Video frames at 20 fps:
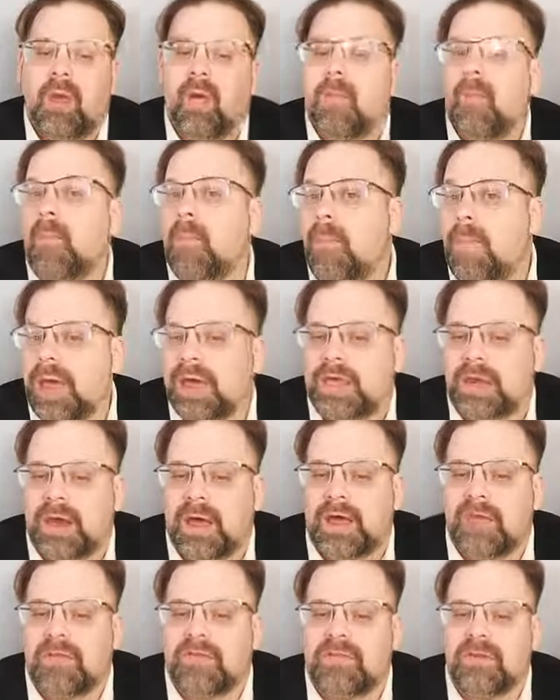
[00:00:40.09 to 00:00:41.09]

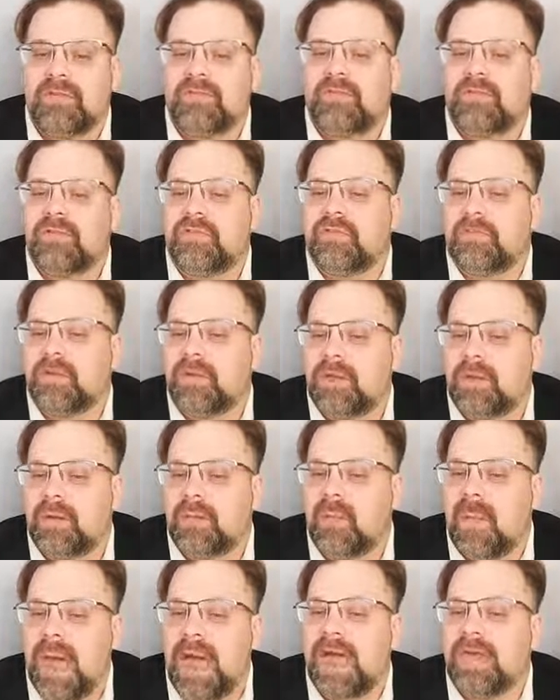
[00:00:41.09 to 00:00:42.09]
mechanized infantry,
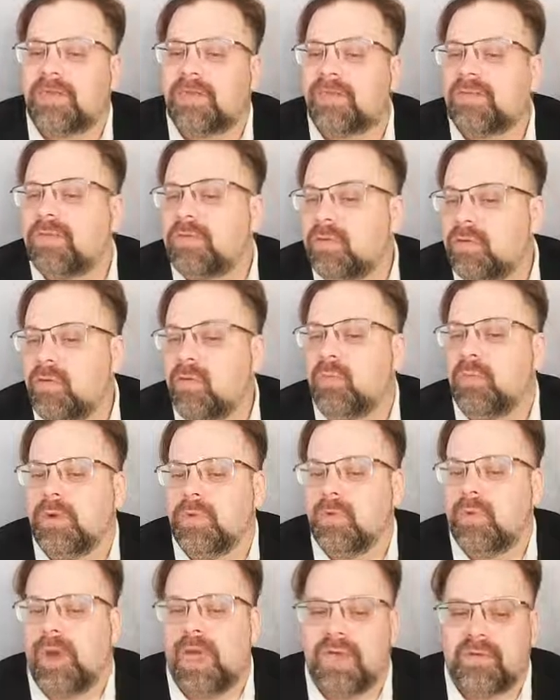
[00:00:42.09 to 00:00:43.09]
and mass
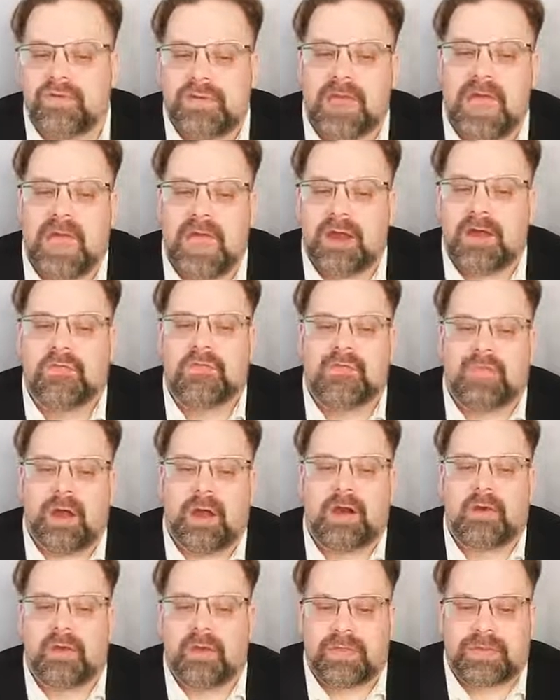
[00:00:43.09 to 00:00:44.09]
human wave cannon
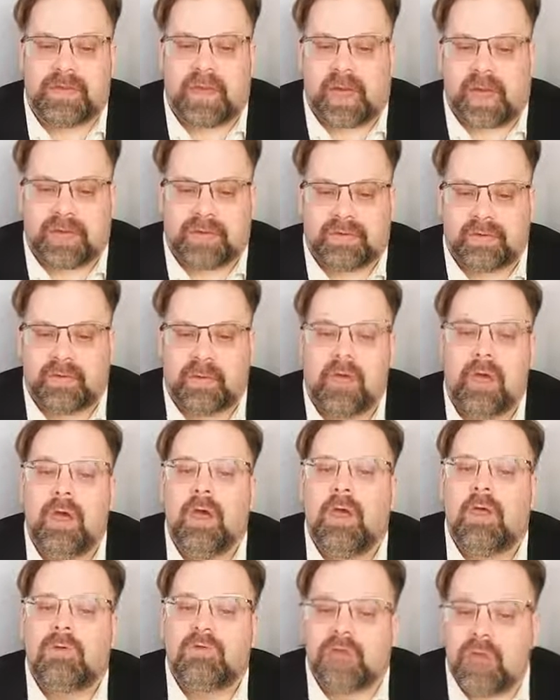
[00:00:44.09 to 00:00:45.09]
fodder attacks,
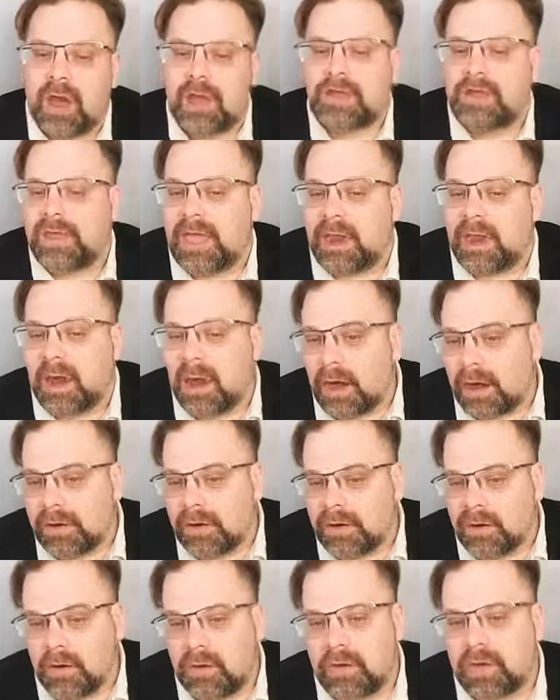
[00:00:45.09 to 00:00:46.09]
trying to get
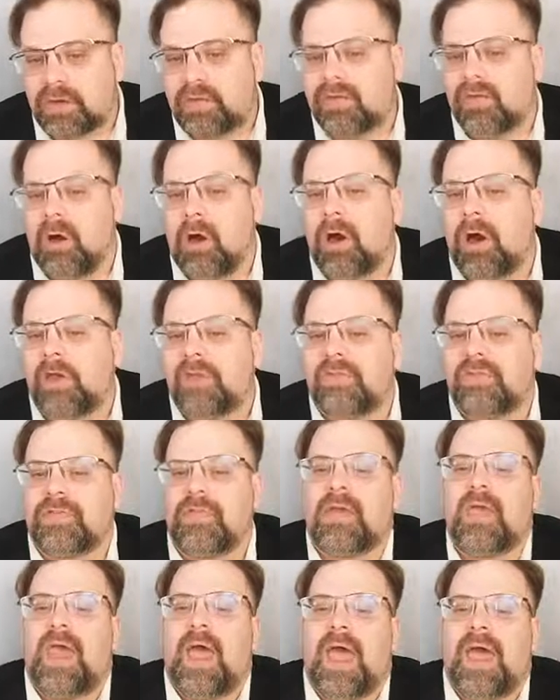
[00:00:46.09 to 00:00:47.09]
under, exhaust,
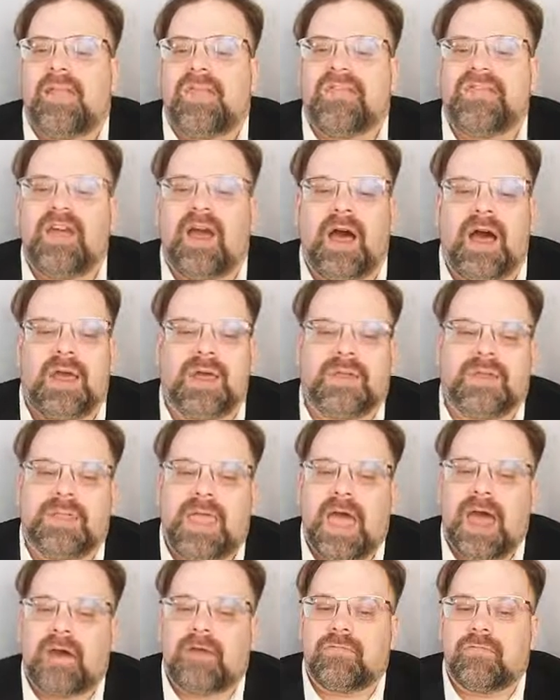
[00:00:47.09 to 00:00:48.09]
and tie
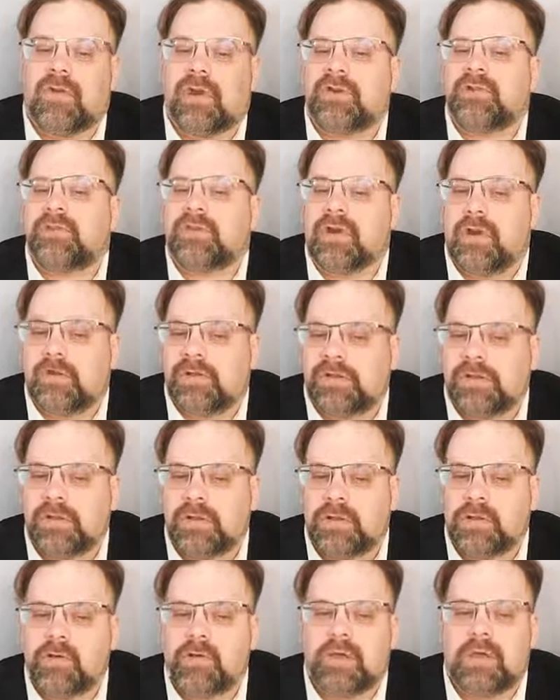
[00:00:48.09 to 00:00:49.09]
down Russian
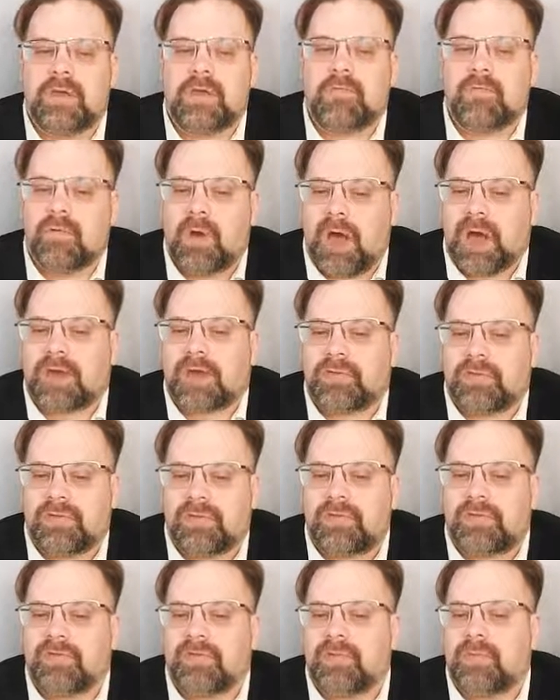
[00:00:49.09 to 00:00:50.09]
artillery, rocket
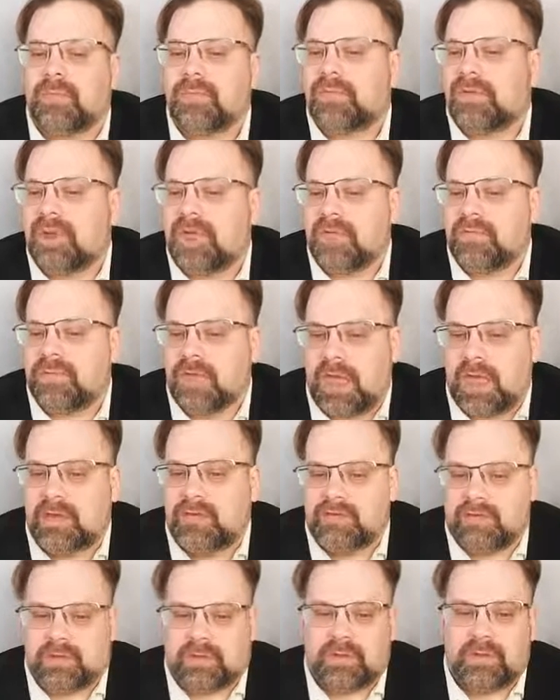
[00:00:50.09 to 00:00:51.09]
systems, and
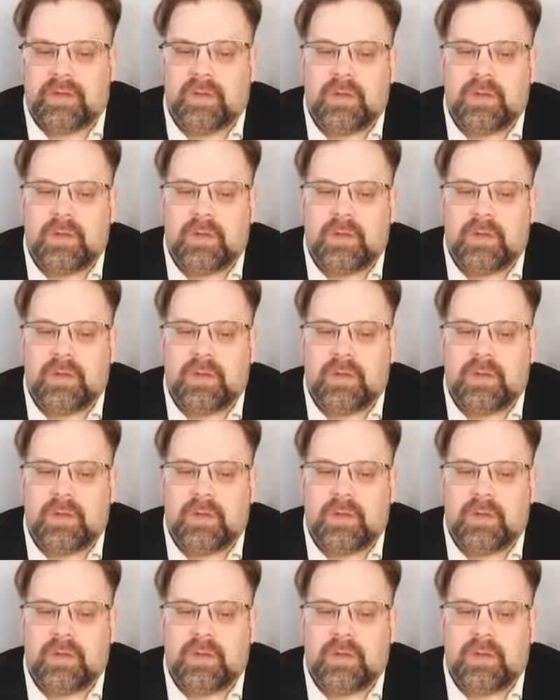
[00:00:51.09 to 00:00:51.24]
aviation.